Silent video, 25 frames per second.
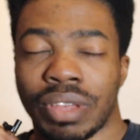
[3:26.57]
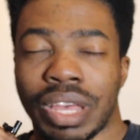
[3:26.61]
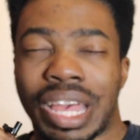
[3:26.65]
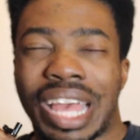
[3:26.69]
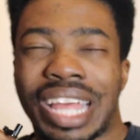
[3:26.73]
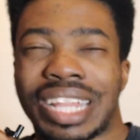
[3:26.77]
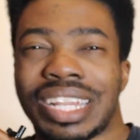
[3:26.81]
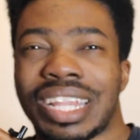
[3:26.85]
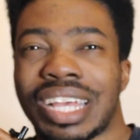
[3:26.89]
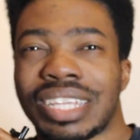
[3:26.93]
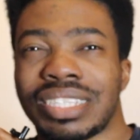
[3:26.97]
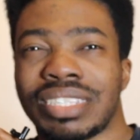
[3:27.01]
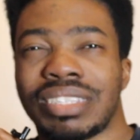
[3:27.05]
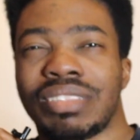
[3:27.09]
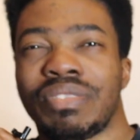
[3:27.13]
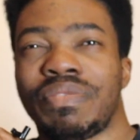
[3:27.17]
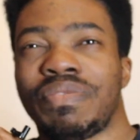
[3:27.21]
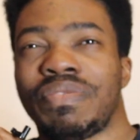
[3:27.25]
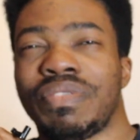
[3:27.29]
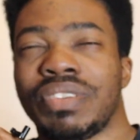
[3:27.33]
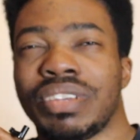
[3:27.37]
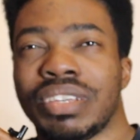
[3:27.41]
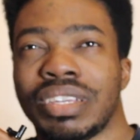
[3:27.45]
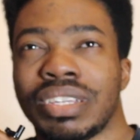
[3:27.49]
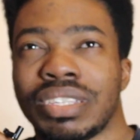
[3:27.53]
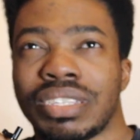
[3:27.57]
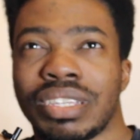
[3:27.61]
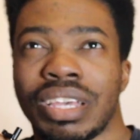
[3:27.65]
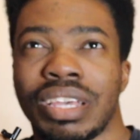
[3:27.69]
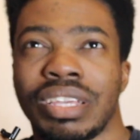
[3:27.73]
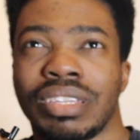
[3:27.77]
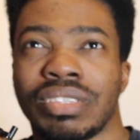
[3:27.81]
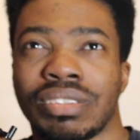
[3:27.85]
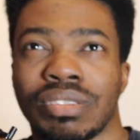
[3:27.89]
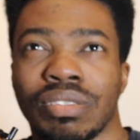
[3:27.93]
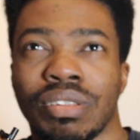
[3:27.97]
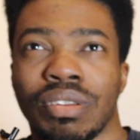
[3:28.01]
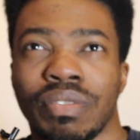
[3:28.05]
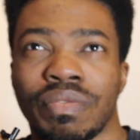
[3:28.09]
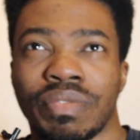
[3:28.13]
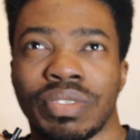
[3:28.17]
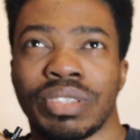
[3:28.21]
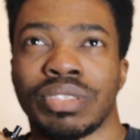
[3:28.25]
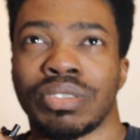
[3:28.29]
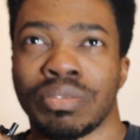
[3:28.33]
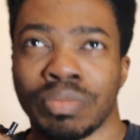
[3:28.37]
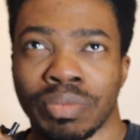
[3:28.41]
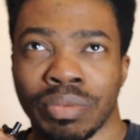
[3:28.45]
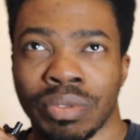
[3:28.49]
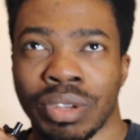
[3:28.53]
And that's the thing, it takes a lot of
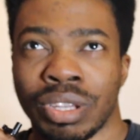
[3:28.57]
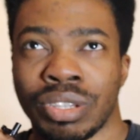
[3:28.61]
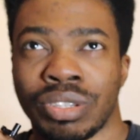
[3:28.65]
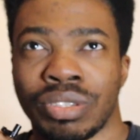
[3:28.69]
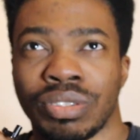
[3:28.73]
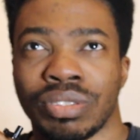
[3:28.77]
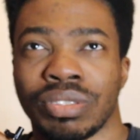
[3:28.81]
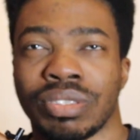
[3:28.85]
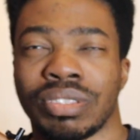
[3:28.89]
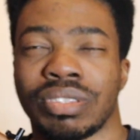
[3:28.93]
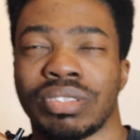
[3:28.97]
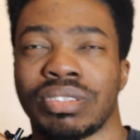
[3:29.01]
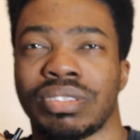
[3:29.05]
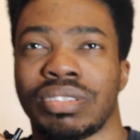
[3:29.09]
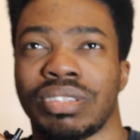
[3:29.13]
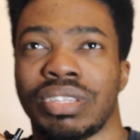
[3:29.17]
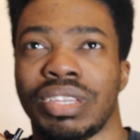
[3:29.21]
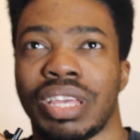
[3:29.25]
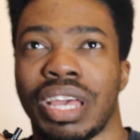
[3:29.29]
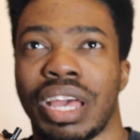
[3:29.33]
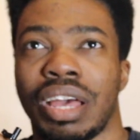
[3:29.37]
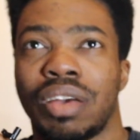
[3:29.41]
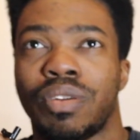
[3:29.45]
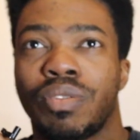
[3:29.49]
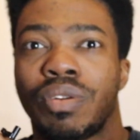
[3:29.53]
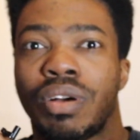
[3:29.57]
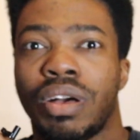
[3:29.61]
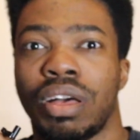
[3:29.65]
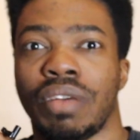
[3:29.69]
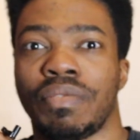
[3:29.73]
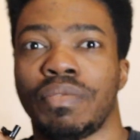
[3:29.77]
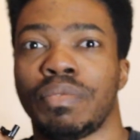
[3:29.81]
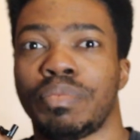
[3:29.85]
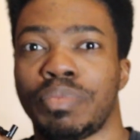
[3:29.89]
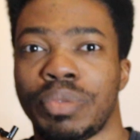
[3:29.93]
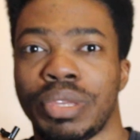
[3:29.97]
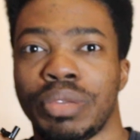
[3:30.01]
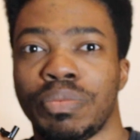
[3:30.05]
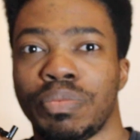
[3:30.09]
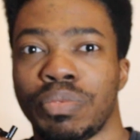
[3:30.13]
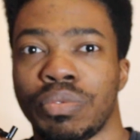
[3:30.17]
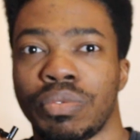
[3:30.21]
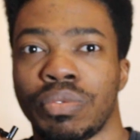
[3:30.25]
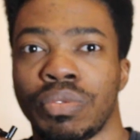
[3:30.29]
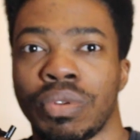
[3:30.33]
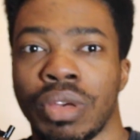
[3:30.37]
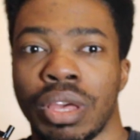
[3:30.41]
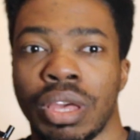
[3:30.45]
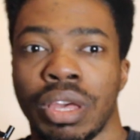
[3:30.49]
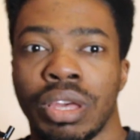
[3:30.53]
inspiration to see how other
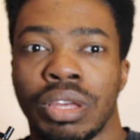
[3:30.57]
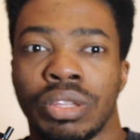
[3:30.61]
people